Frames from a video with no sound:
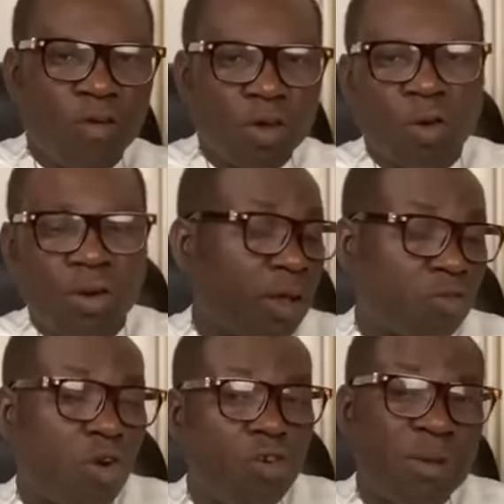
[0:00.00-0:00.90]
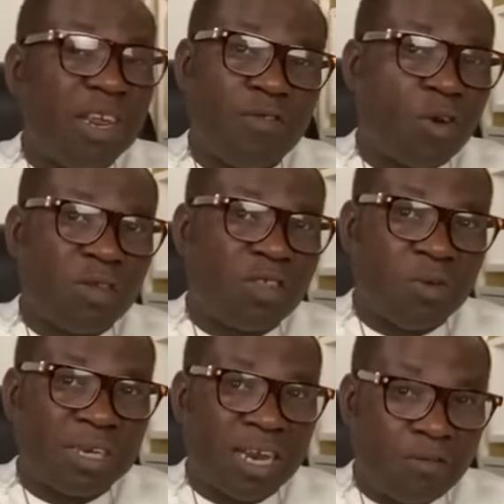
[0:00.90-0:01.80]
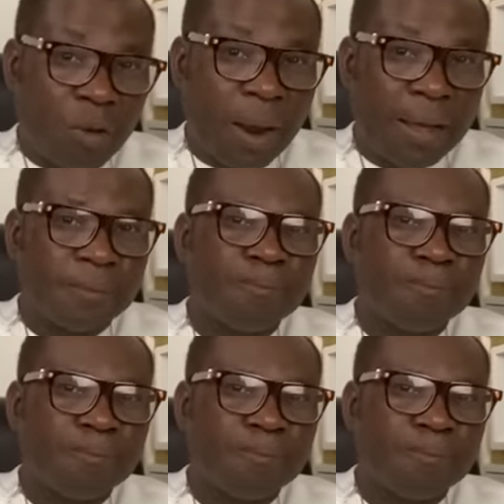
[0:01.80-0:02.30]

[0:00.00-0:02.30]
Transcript: even though there's going to be difficult situation everywhere?